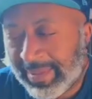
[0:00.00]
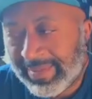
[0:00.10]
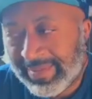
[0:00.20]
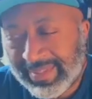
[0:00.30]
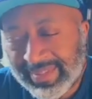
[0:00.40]

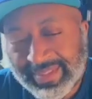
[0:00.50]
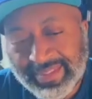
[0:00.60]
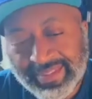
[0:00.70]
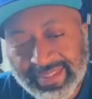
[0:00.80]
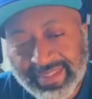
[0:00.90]
I'm
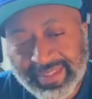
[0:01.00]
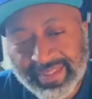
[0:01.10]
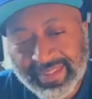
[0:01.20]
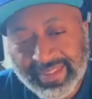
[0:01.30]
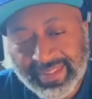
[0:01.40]
sick. I
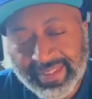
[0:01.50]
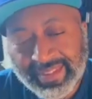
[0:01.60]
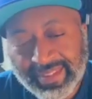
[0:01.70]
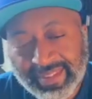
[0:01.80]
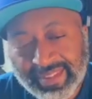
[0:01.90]

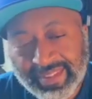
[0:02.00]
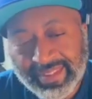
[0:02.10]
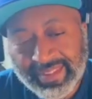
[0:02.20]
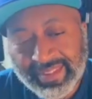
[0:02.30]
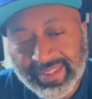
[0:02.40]
just
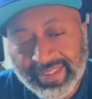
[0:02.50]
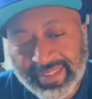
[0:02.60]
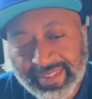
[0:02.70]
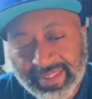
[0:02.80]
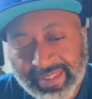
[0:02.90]

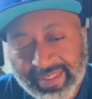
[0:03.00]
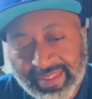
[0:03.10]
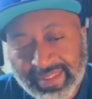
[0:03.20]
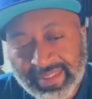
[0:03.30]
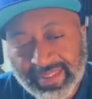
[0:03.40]

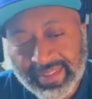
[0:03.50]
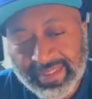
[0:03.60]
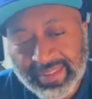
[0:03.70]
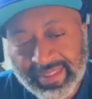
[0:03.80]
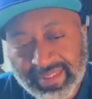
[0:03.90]
missed
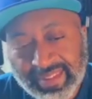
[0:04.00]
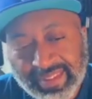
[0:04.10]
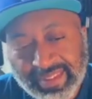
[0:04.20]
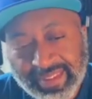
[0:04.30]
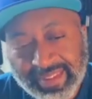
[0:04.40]

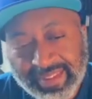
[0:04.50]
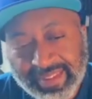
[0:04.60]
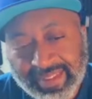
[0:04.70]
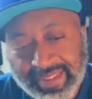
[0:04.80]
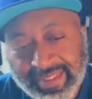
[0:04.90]
the
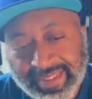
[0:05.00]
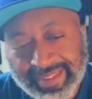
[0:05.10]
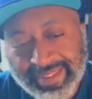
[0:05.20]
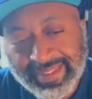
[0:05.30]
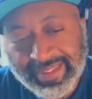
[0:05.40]
freak